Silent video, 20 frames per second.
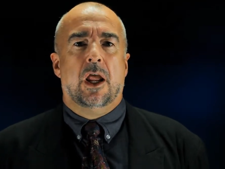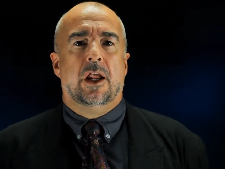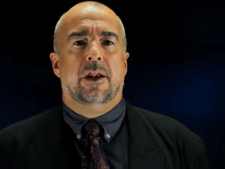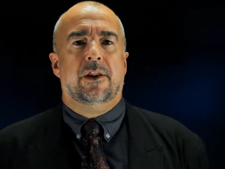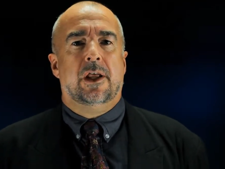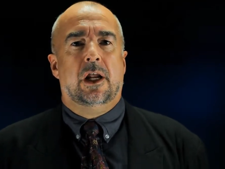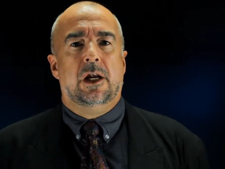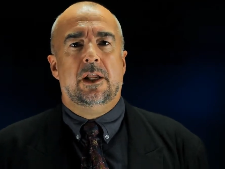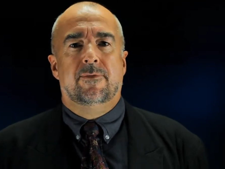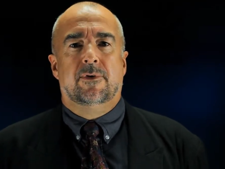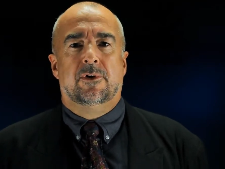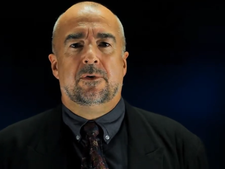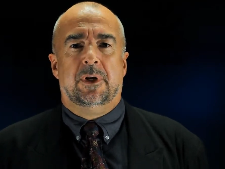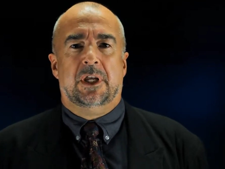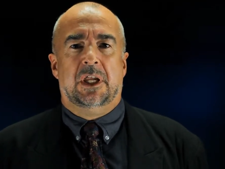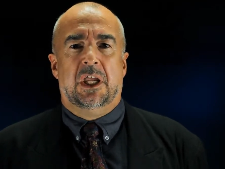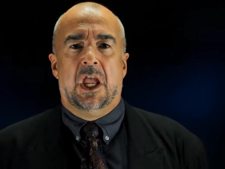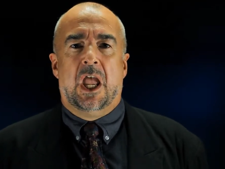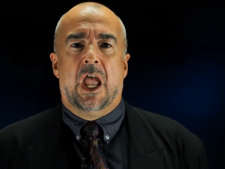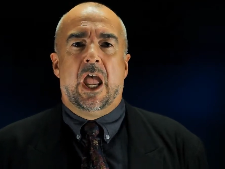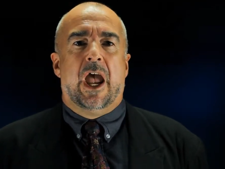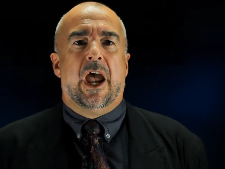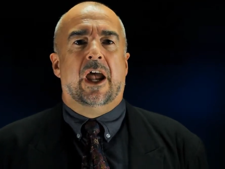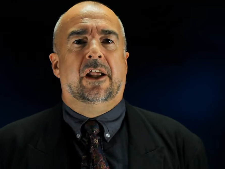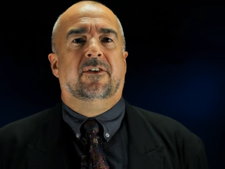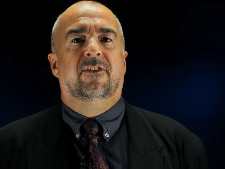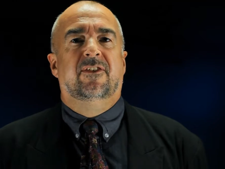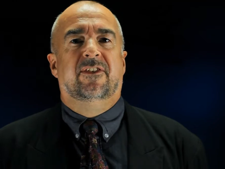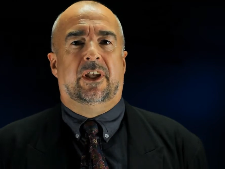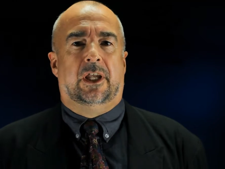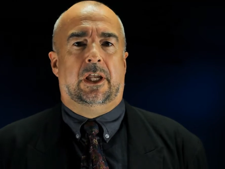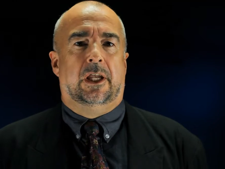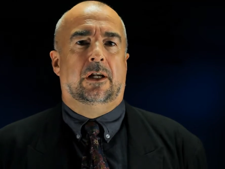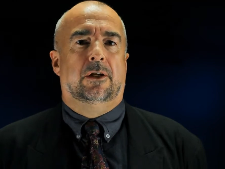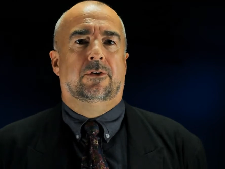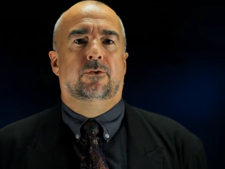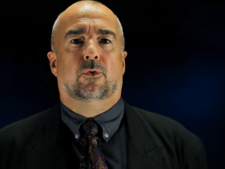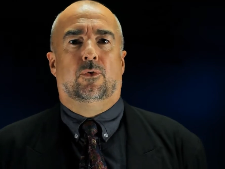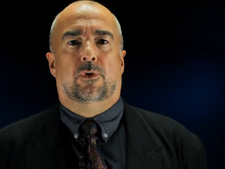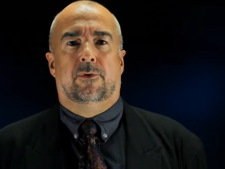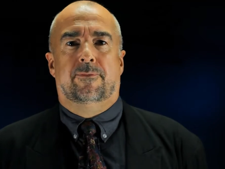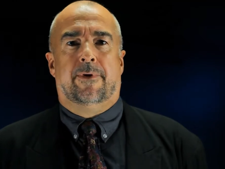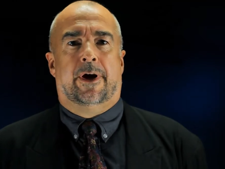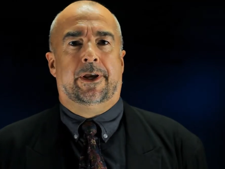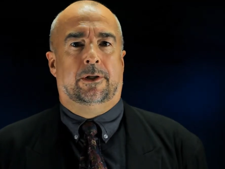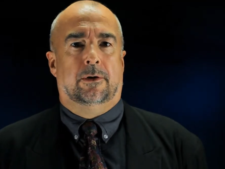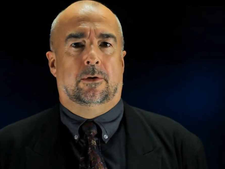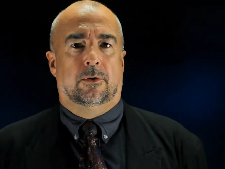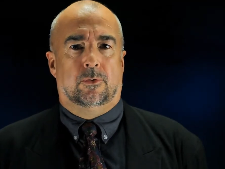delivery, and sale to the final